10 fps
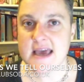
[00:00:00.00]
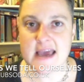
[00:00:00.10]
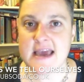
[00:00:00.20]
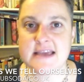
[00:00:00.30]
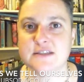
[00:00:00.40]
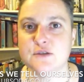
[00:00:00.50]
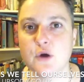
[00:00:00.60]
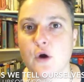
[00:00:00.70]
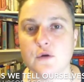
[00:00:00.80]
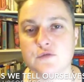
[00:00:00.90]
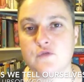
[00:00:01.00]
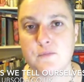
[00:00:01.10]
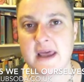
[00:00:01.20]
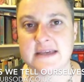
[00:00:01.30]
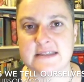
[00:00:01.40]
It is not
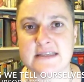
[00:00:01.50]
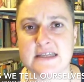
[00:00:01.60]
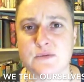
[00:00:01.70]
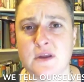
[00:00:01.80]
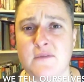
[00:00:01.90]
replacing addiction.